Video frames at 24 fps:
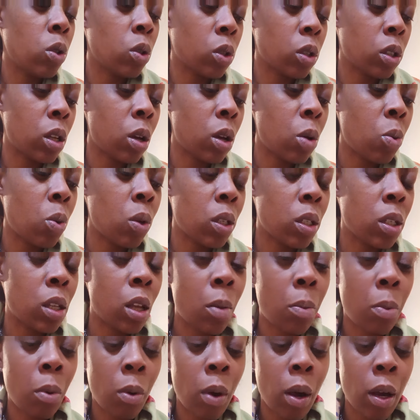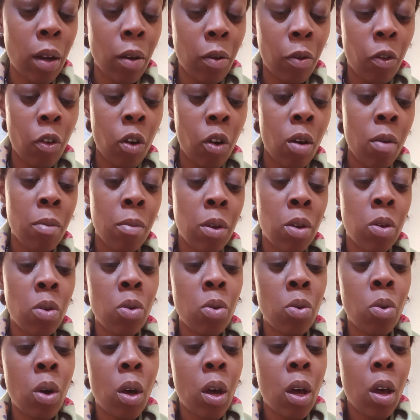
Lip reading: or someone separated from you,